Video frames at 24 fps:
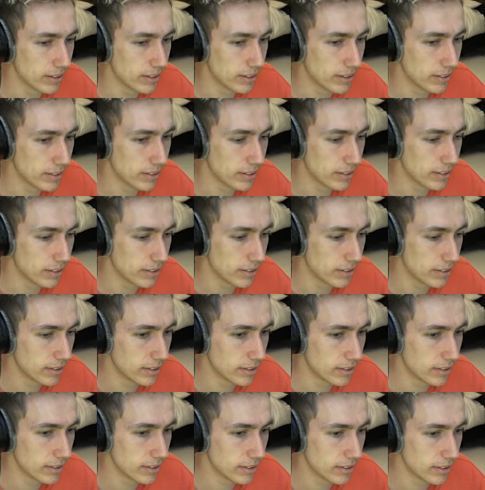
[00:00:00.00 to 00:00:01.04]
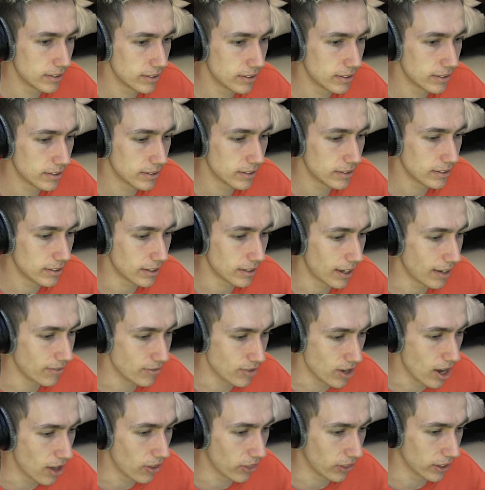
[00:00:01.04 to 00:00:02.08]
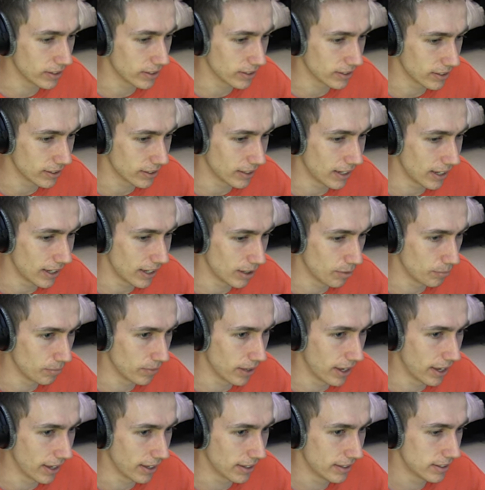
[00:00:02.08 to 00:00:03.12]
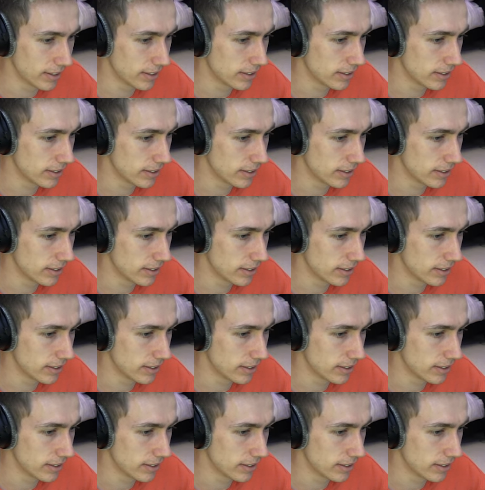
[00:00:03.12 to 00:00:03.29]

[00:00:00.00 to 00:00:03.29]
I don't know what you got, mate. I have nothing that can hit him there.